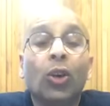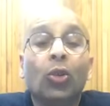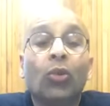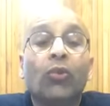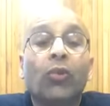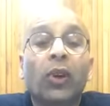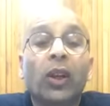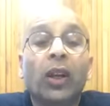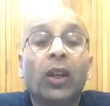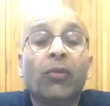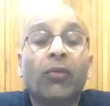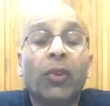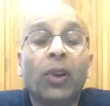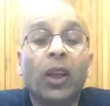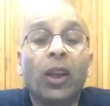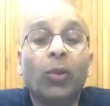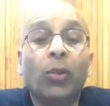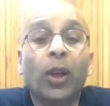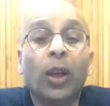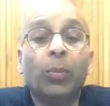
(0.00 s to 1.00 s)
to
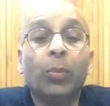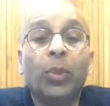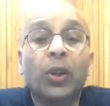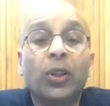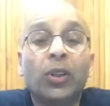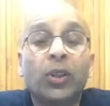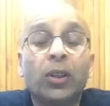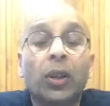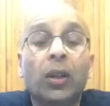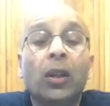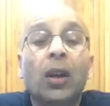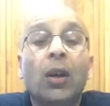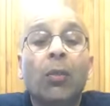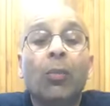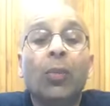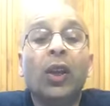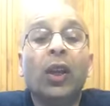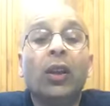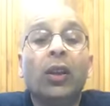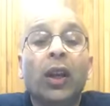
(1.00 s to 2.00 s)
forgive that person.
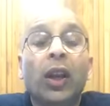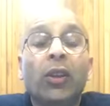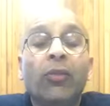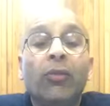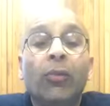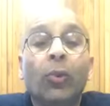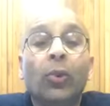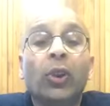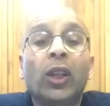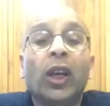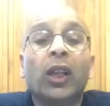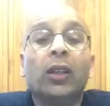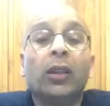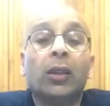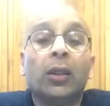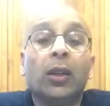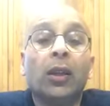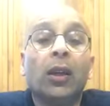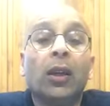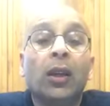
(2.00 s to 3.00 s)
Be grateful that
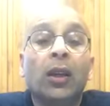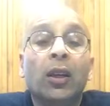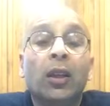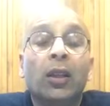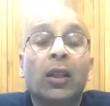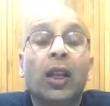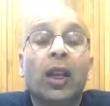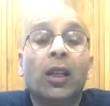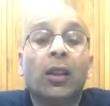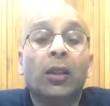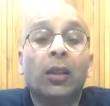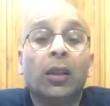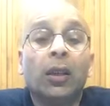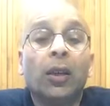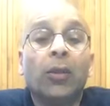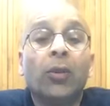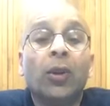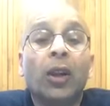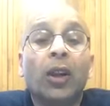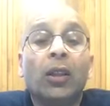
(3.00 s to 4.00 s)

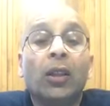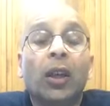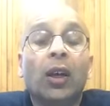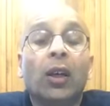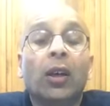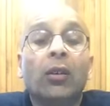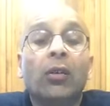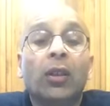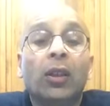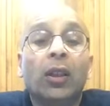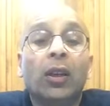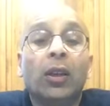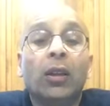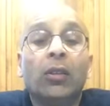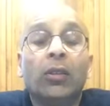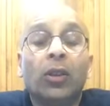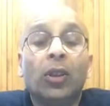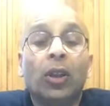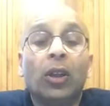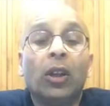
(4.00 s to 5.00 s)

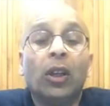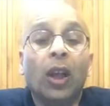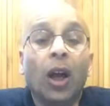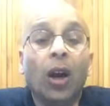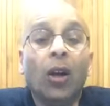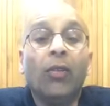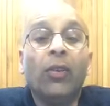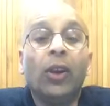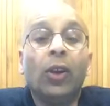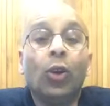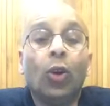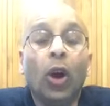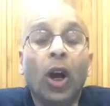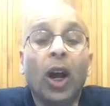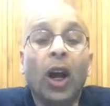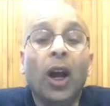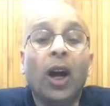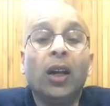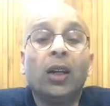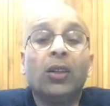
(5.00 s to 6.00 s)
the love in your
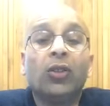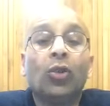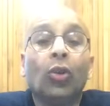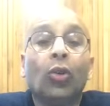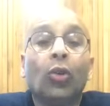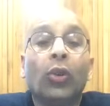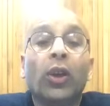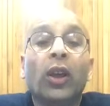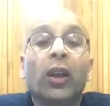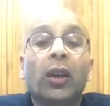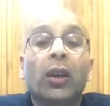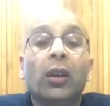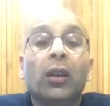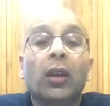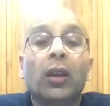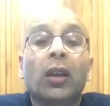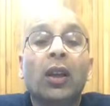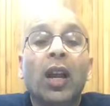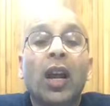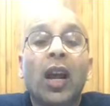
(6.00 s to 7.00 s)
heart is going to
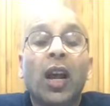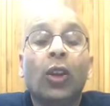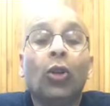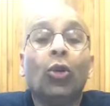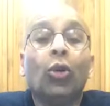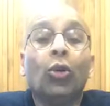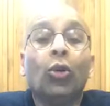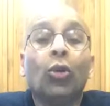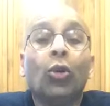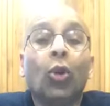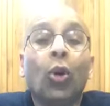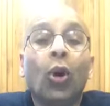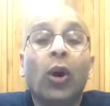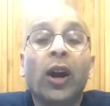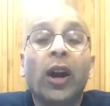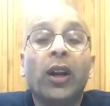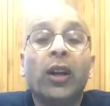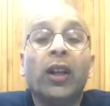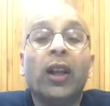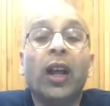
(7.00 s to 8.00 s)
rekindle, and you're going to go
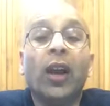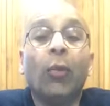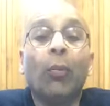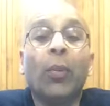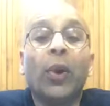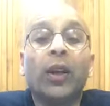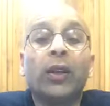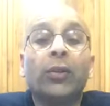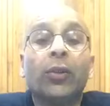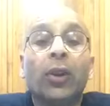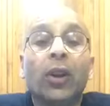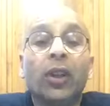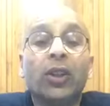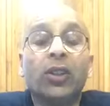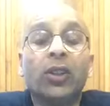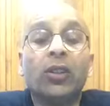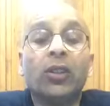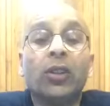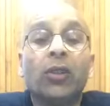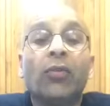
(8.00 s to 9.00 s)
ahead and have better
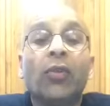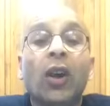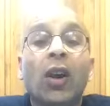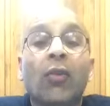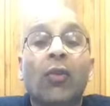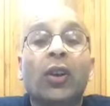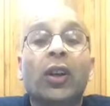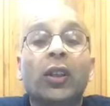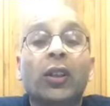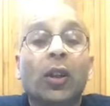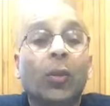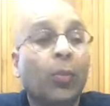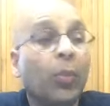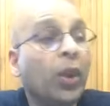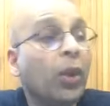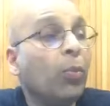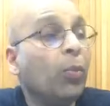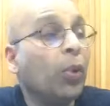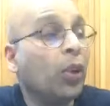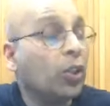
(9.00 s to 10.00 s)
relationship with other
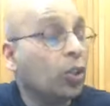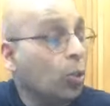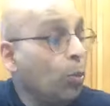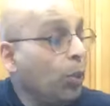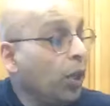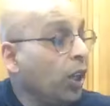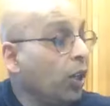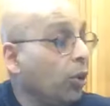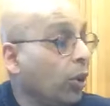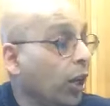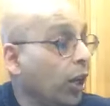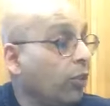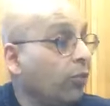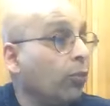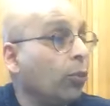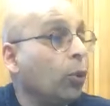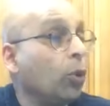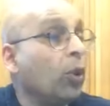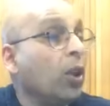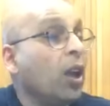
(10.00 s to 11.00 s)
people. So be
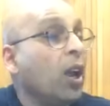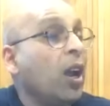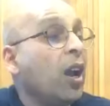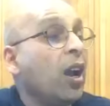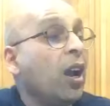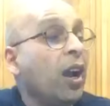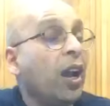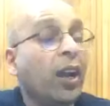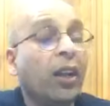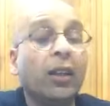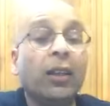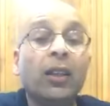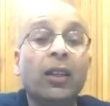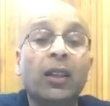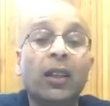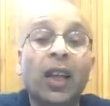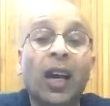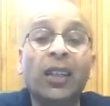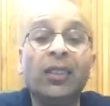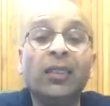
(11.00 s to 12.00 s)
grateful. And
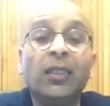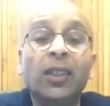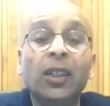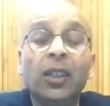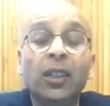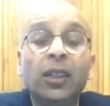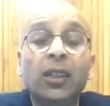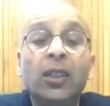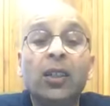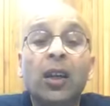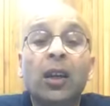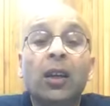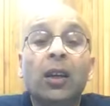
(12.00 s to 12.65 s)
last thing is